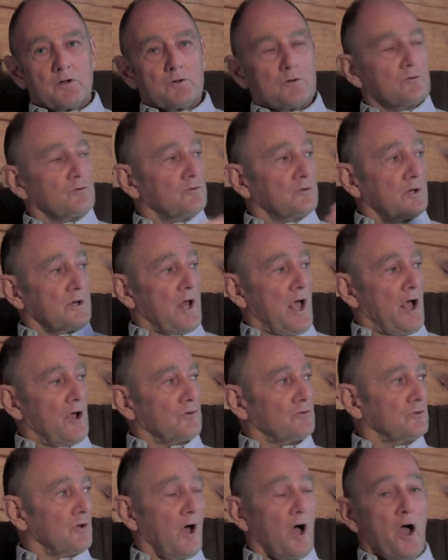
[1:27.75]
You sit
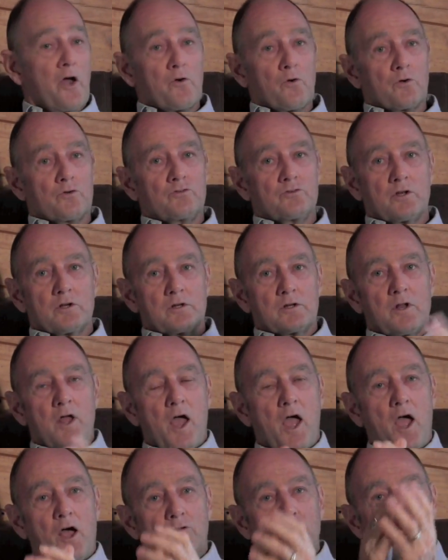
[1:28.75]
outside or sit in the
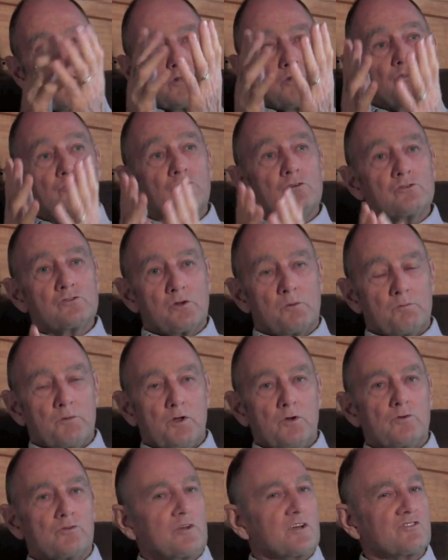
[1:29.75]
house and listen to
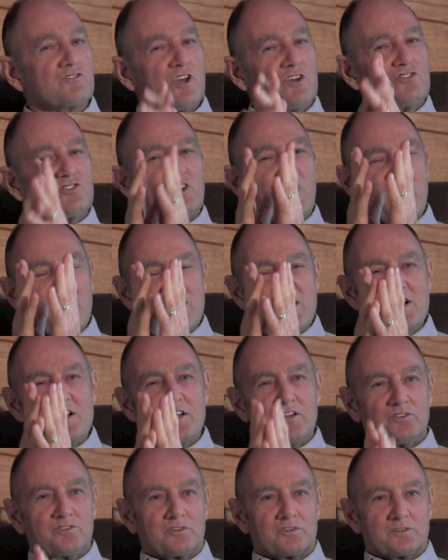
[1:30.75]
music. Just
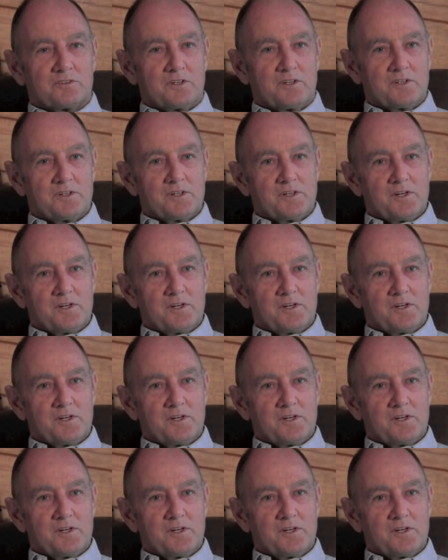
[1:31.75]
listen.